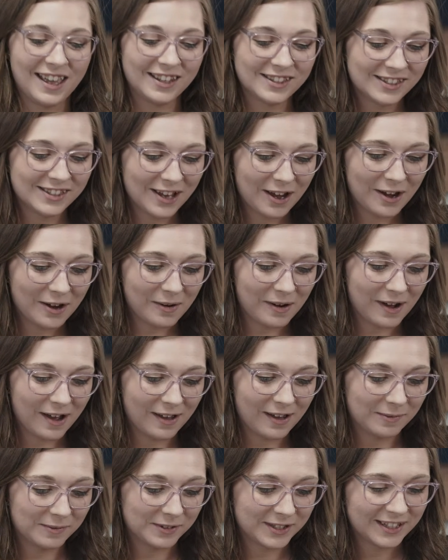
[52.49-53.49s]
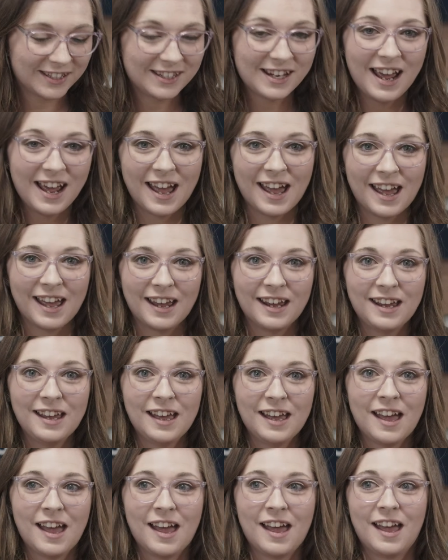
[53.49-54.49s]
And so
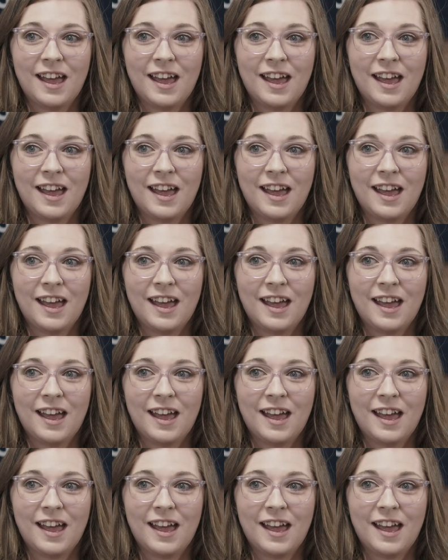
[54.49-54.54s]
today,